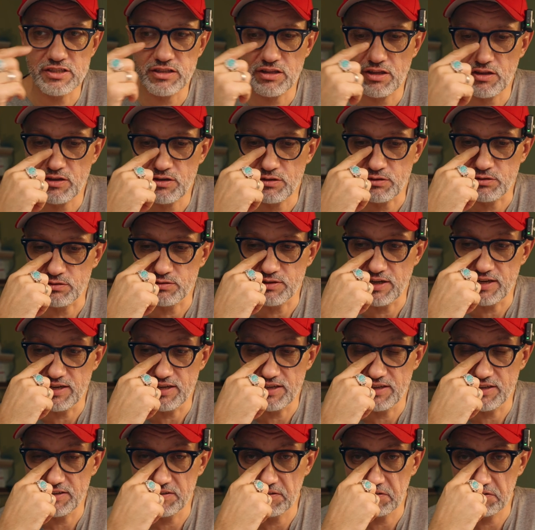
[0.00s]
low
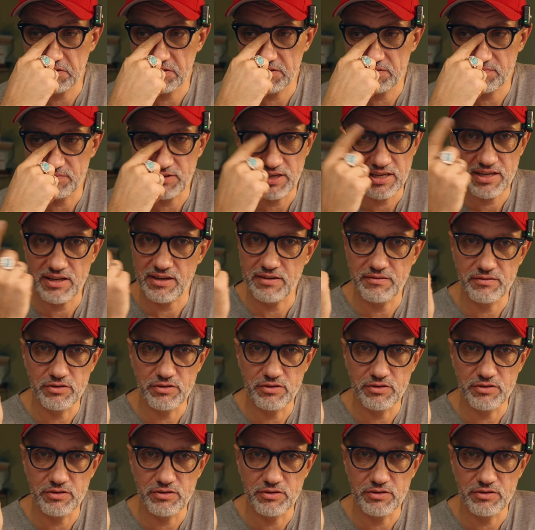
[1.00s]
and yeah,